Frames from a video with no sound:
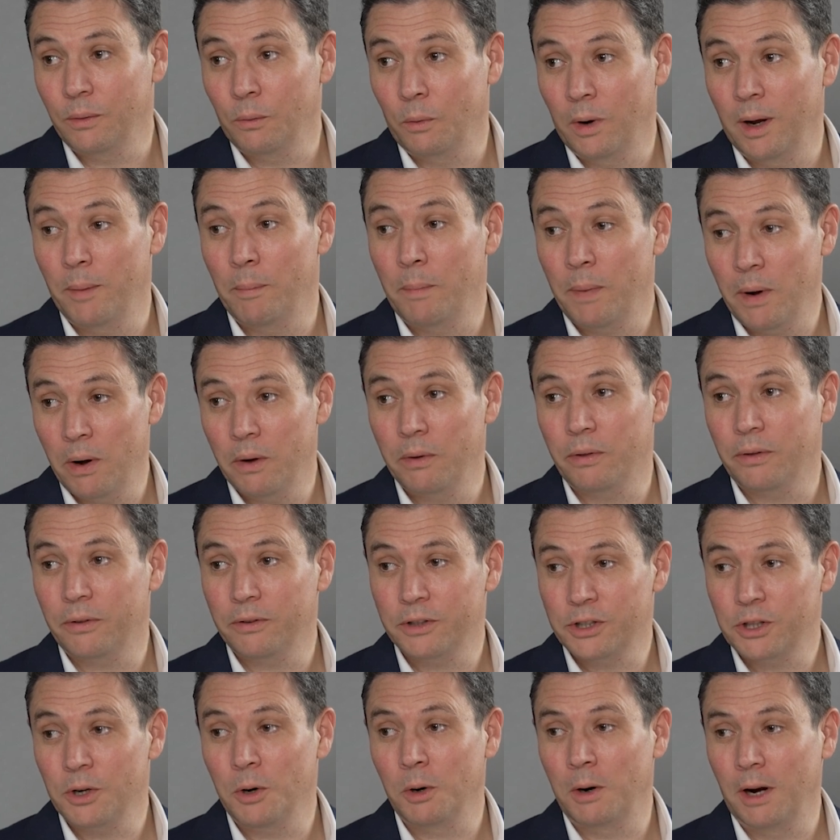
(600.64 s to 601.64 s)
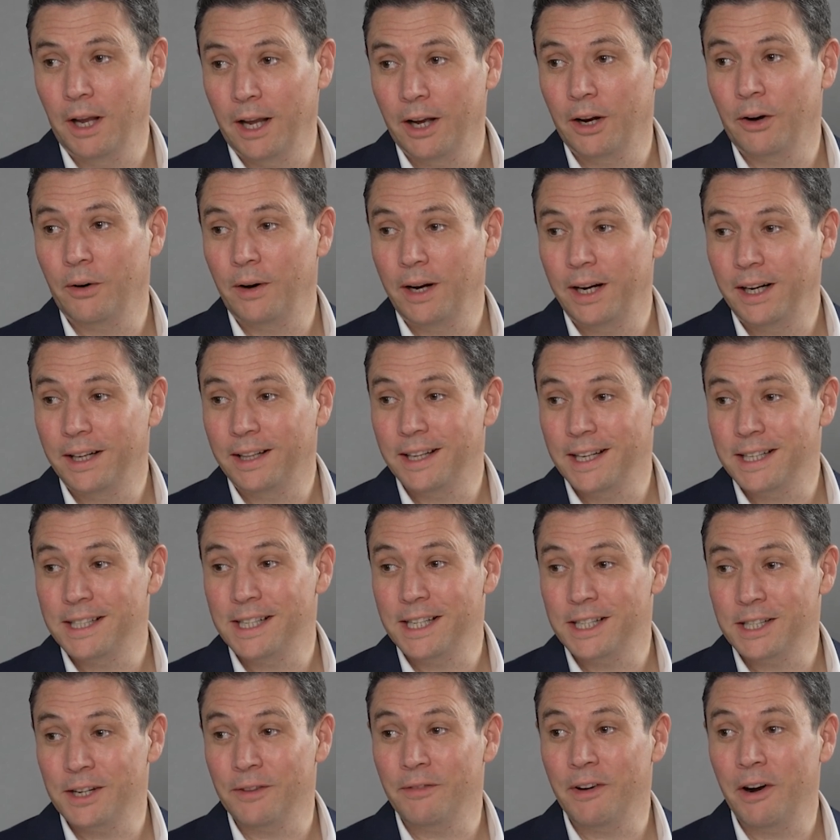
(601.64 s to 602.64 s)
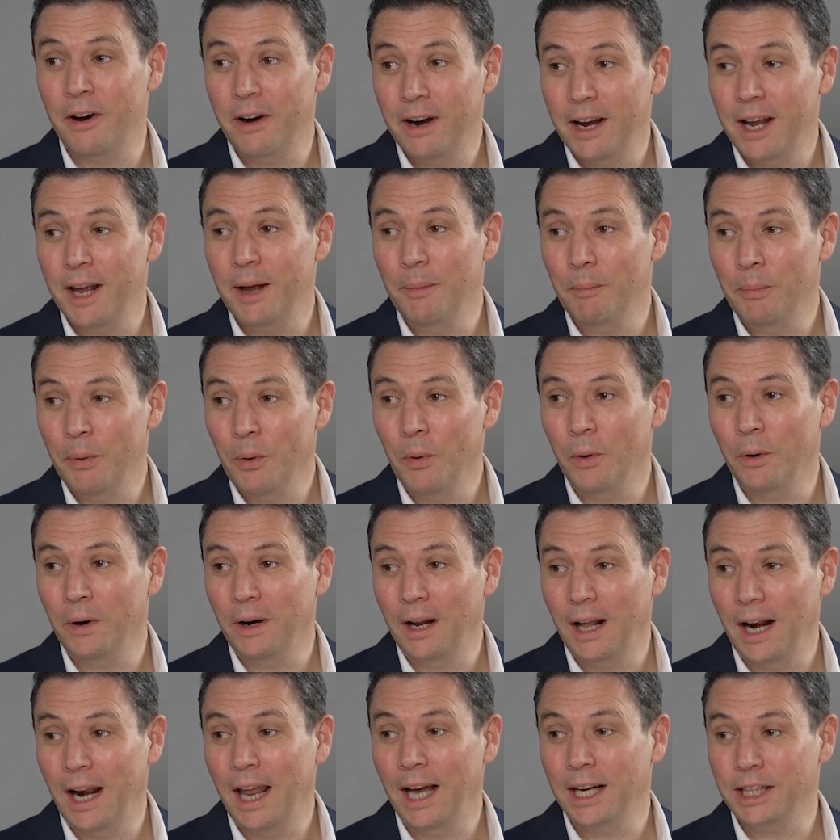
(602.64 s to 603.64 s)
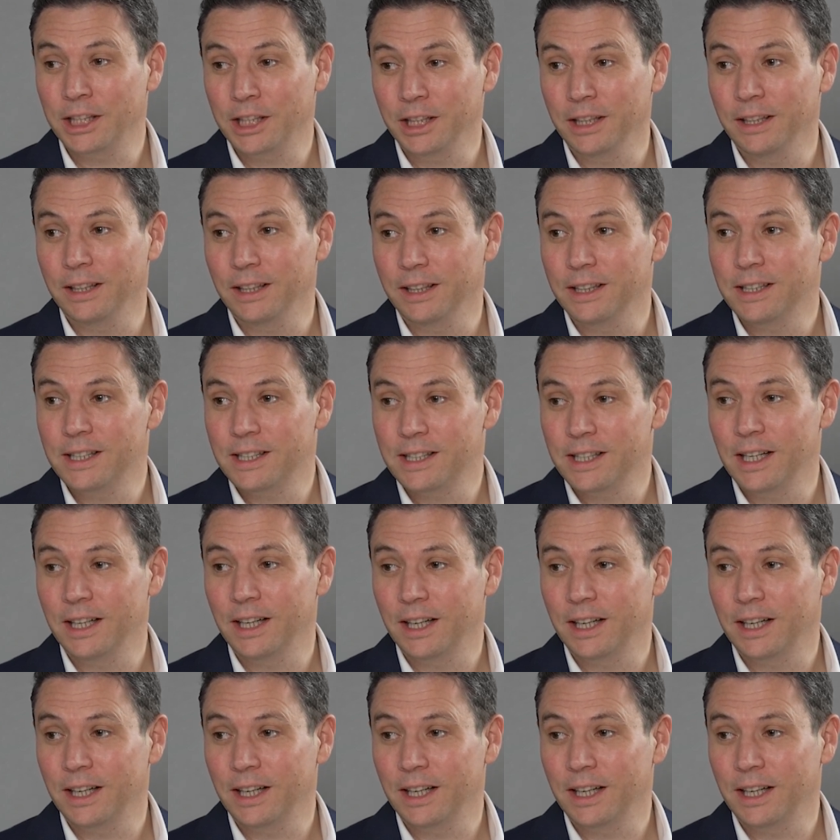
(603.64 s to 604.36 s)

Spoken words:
we're both strongly agreed this is a very important election that's